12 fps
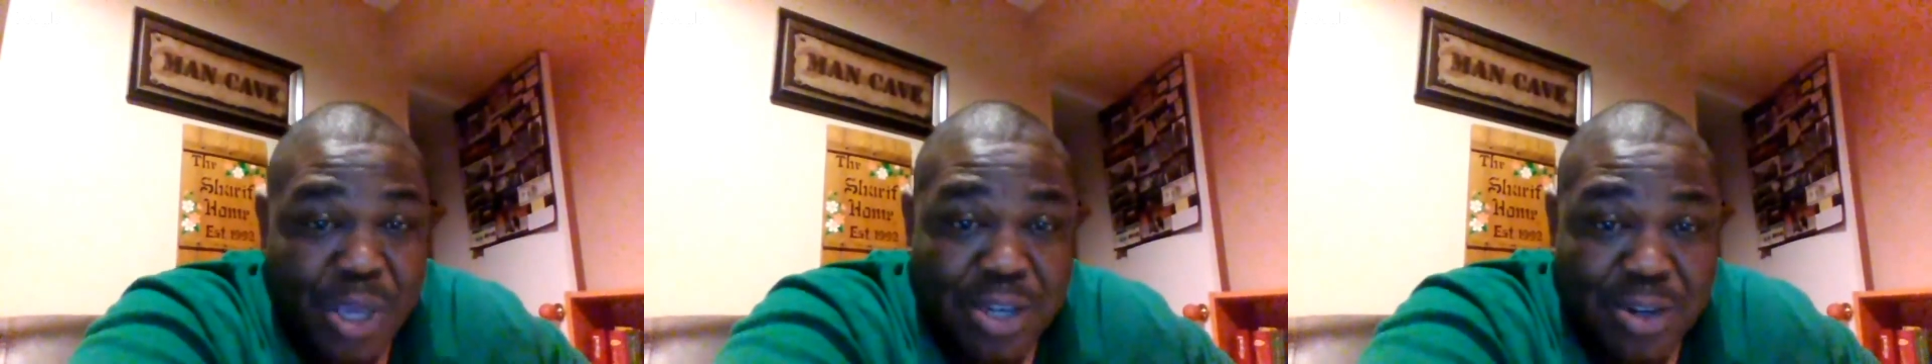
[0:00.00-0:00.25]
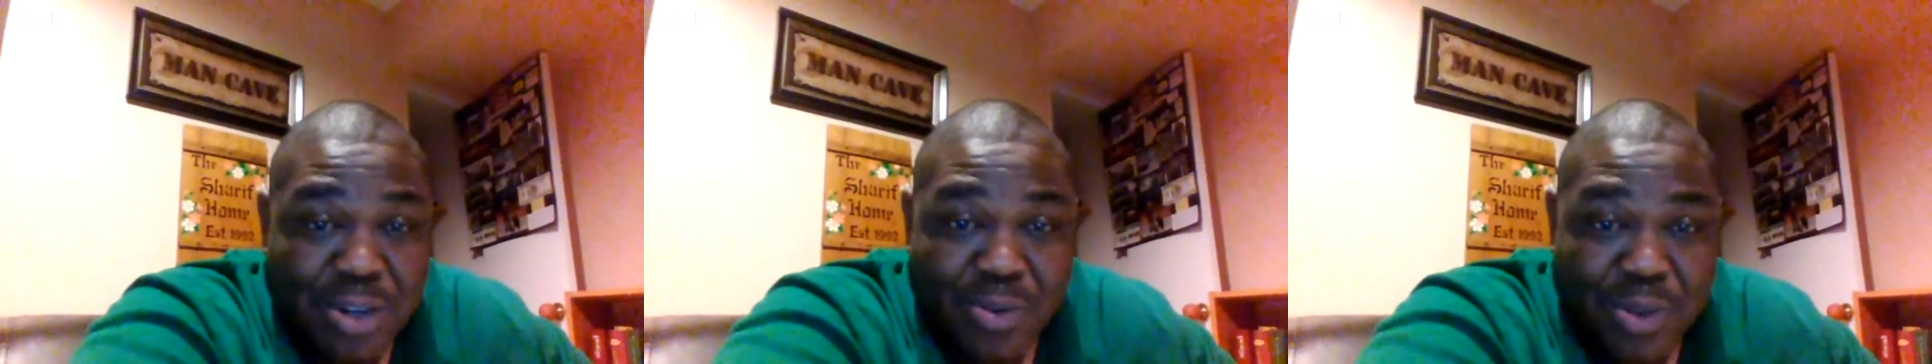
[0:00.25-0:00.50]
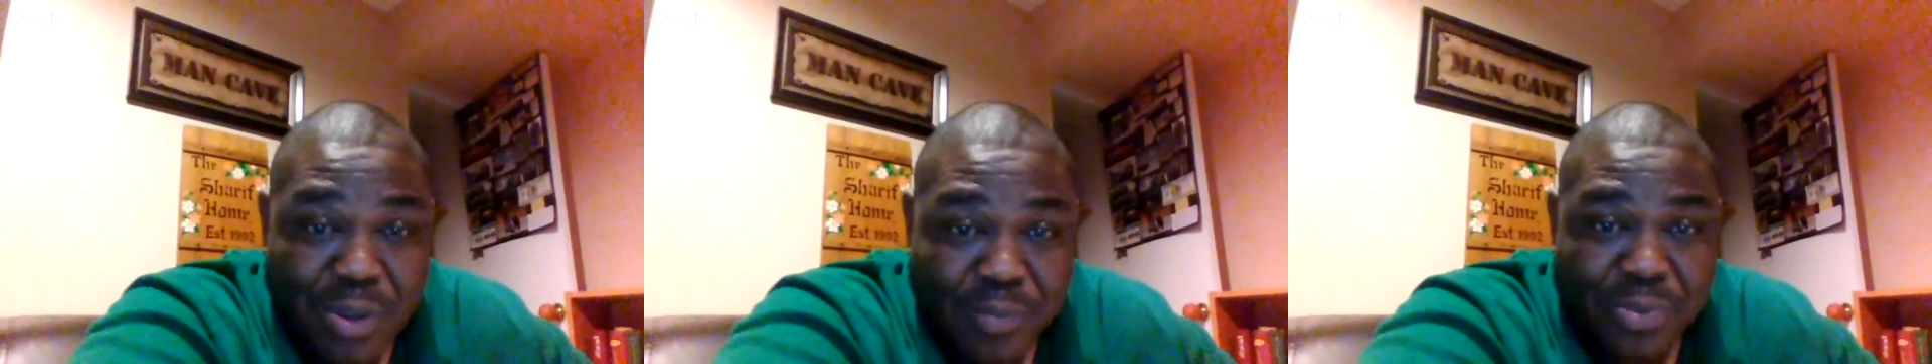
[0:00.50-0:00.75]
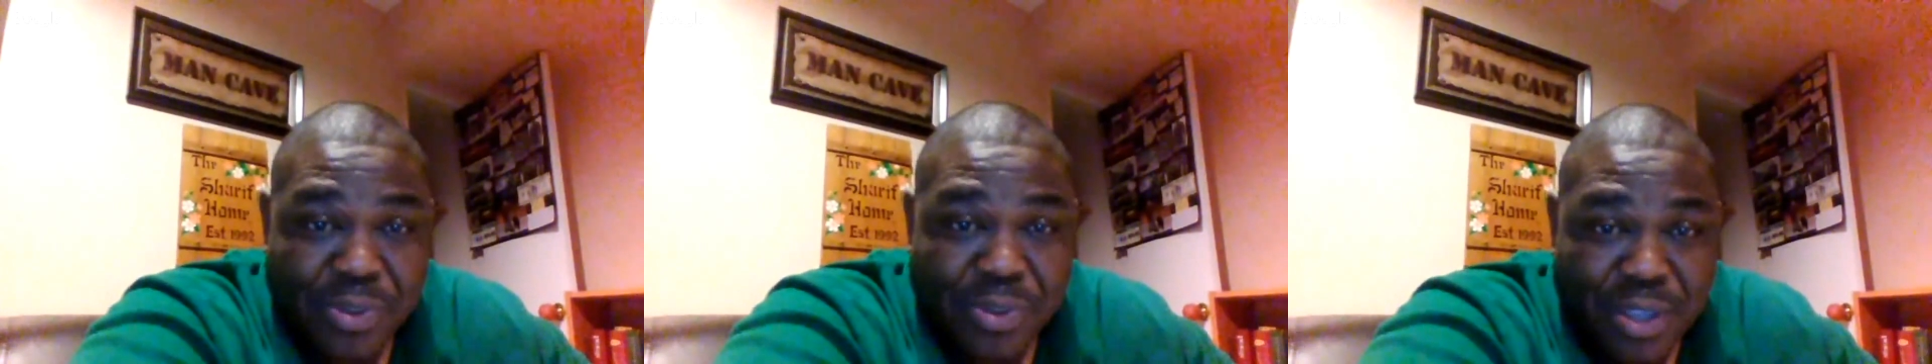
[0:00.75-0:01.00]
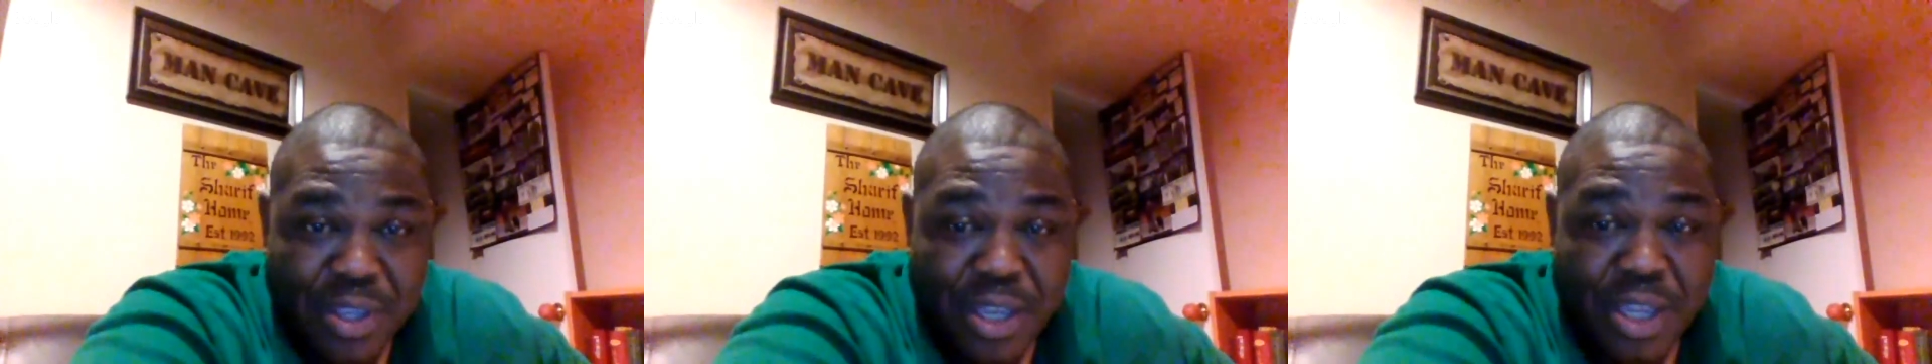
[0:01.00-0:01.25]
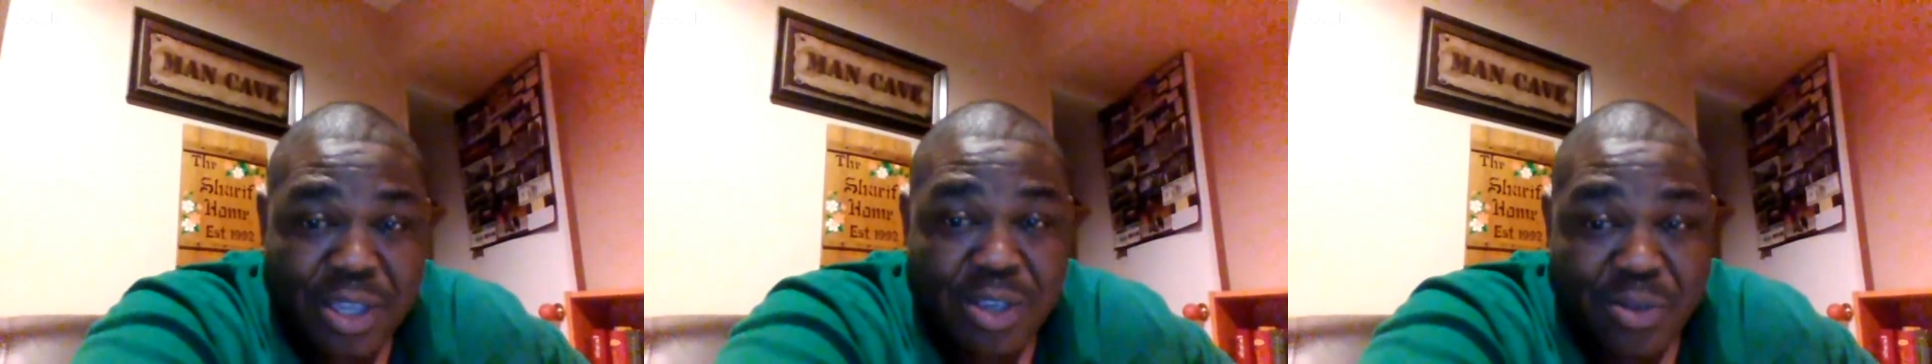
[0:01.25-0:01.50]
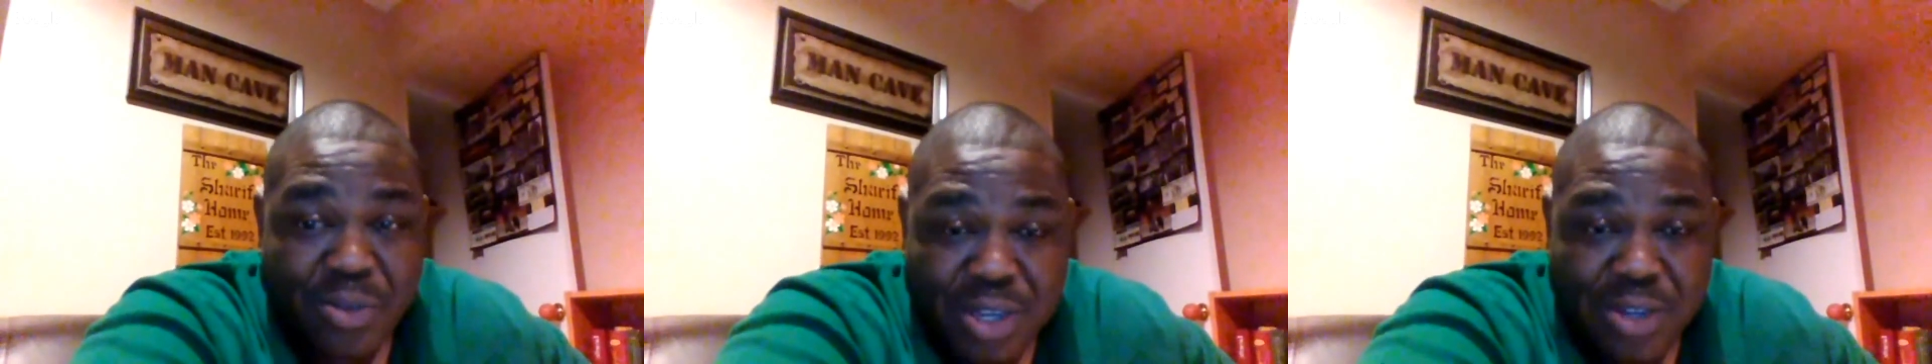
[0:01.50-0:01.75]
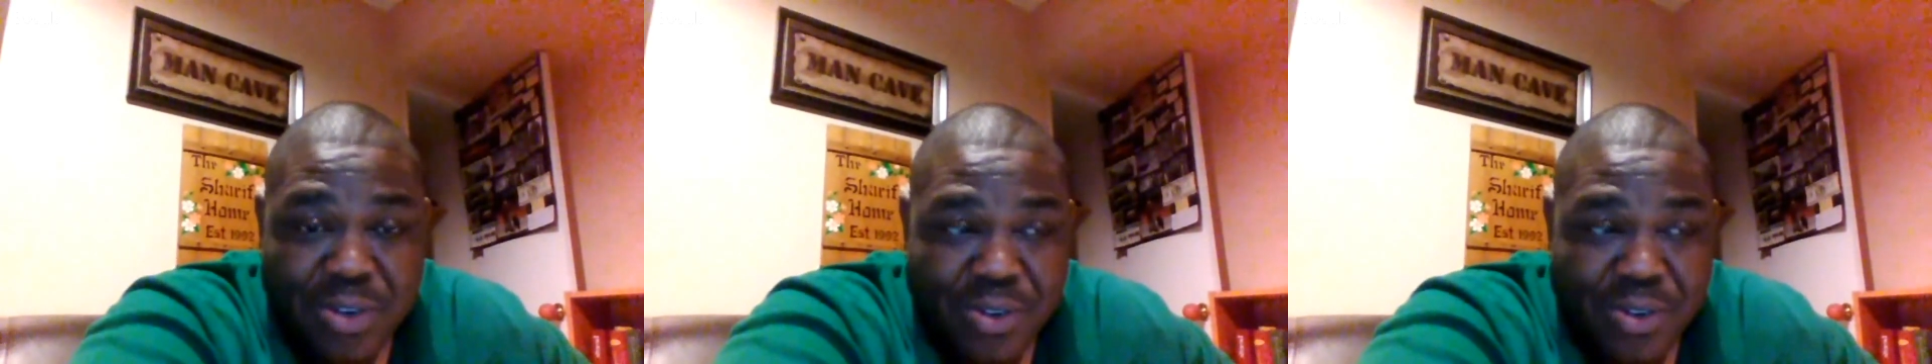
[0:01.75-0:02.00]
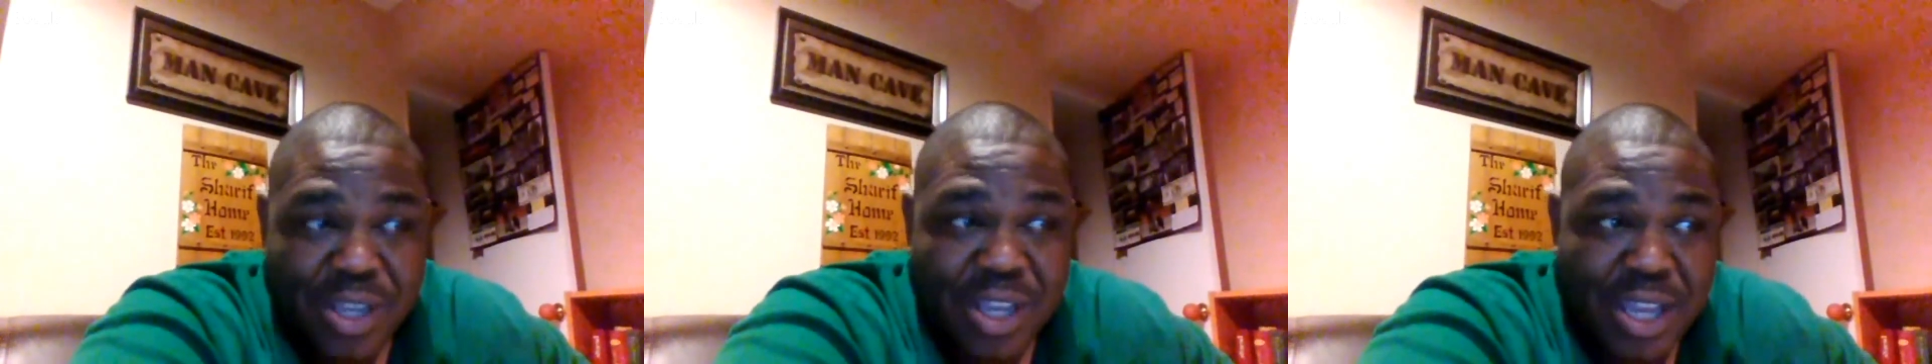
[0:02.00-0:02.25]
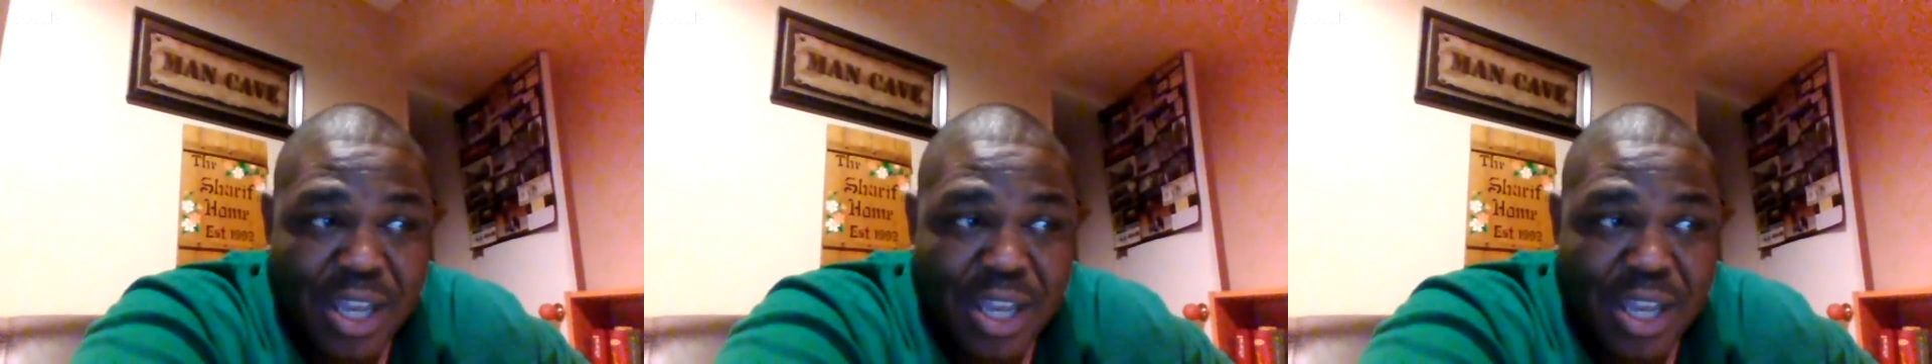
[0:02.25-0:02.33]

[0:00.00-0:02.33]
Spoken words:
can do it. And you can do it.